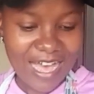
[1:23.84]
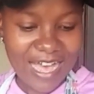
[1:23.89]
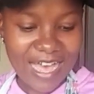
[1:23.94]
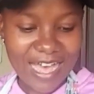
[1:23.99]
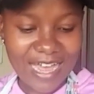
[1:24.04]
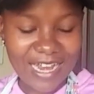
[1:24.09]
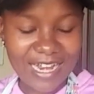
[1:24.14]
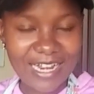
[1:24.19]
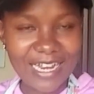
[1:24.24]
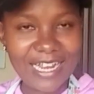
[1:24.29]

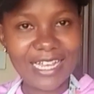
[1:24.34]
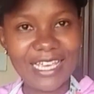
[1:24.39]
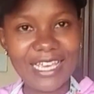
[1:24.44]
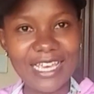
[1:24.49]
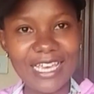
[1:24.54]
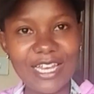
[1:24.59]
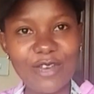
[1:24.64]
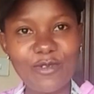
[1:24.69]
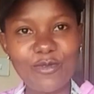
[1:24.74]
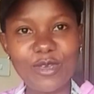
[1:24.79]
and
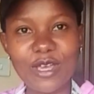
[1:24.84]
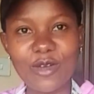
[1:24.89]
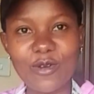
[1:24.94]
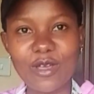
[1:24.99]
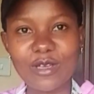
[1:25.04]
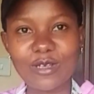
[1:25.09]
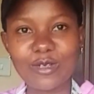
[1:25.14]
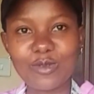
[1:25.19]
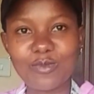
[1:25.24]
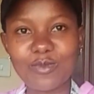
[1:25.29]
again we are
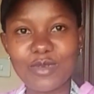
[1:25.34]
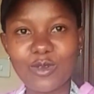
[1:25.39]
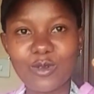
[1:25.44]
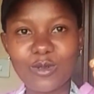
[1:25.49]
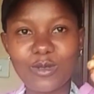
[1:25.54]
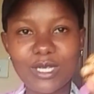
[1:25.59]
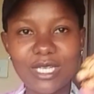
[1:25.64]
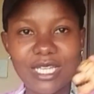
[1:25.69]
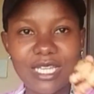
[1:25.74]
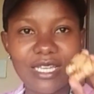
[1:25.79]
going to be
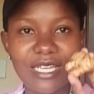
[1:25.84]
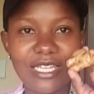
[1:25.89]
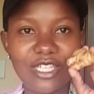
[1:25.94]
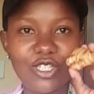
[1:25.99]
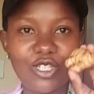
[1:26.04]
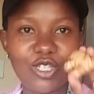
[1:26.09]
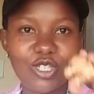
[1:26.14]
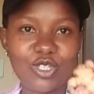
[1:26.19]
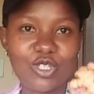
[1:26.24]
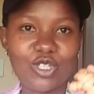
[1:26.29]
using
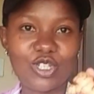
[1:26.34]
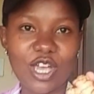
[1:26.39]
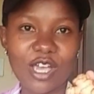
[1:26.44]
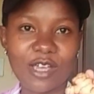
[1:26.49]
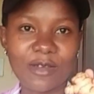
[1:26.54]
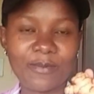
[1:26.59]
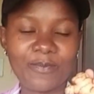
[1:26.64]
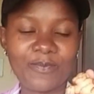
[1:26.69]
ginger.